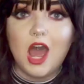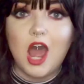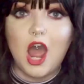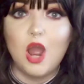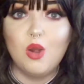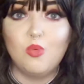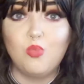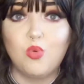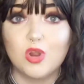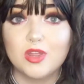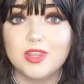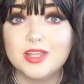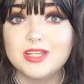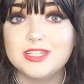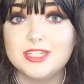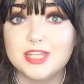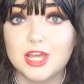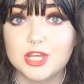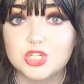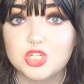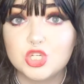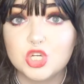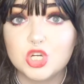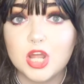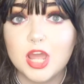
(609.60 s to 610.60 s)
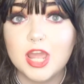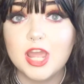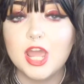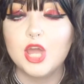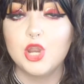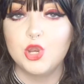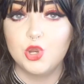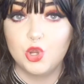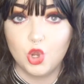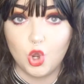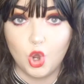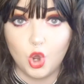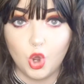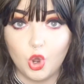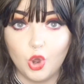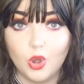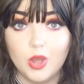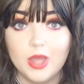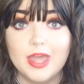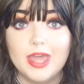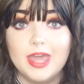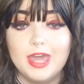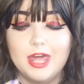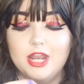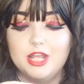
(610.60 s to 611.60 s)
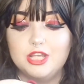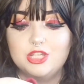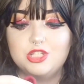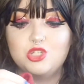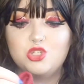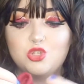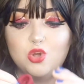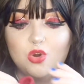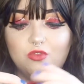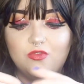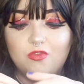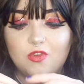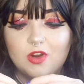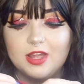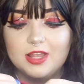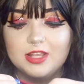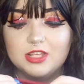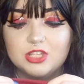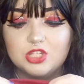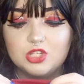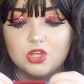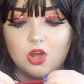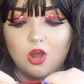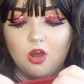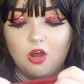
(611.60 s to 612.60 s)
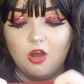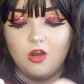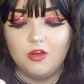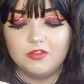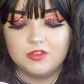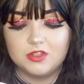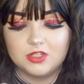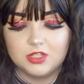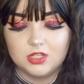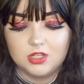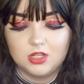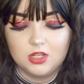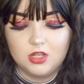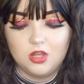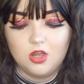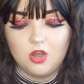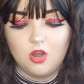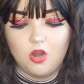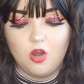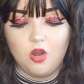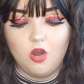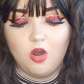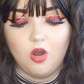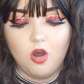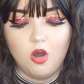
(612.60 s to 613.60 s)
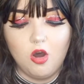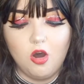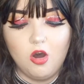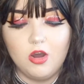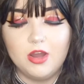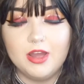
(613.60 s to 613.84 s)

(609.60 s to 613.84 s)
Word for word: I wore this yesterday and y'all, it is so freaking soft all